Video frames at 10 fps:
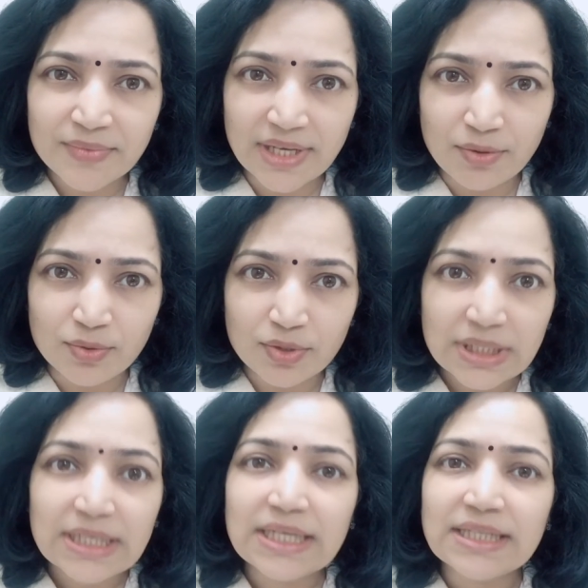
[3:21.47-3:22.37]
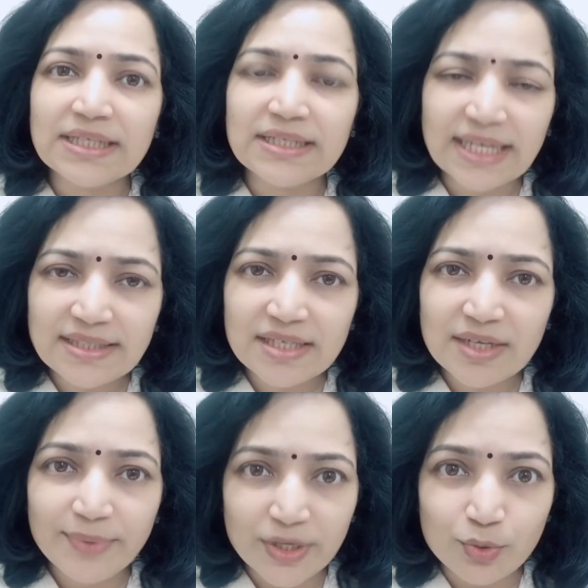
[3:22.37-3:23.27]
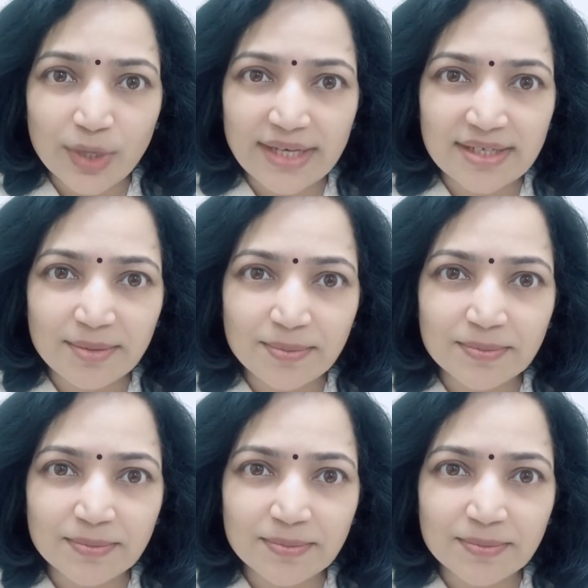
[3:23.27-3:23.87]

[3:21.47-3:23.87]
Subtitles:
Now, the next day when you get up,